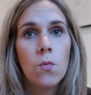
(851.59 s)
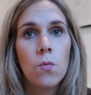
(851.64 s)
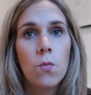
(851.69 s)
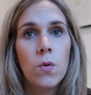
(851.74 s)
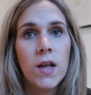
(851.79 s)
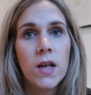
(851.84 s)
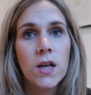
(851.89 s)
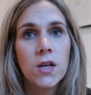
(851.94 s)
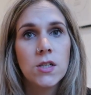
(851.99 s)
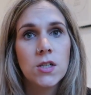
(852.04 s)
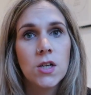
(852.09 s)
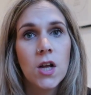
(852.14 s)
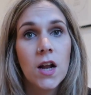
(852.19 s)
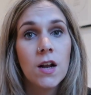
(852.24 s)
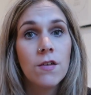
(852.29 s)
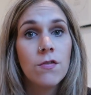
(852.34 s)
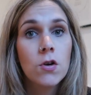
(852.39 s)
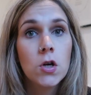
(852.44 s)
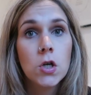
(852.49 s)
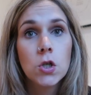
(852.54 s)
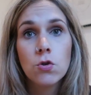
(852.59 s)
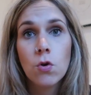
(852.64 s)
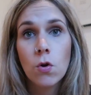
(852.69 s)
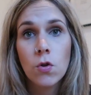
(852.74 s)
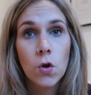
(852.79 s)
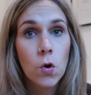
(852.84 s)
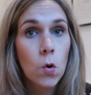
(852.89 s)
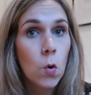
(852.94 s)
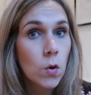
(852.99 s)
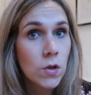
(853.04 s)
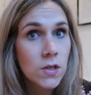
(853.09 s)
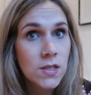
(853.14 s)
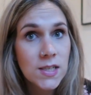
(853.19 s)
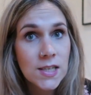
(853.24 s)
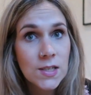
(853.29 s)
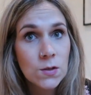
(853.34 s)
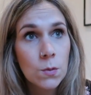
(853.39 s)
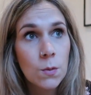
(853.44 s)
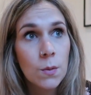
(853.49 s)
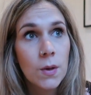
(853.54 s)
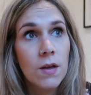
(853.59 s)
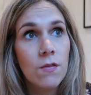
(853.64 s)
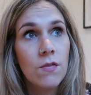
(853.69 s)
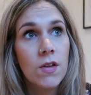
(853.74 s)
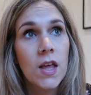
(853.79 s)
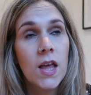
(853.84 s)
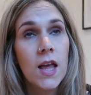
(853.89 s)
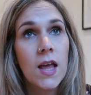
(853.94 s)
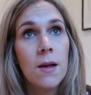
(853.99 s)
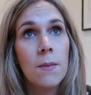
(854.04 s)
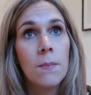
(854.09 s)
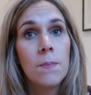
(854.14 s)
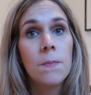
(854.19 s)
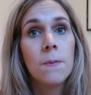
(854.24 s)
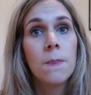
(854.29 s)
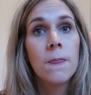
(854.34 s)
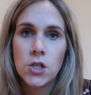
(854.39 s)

We could kind of control the quantities we were giving him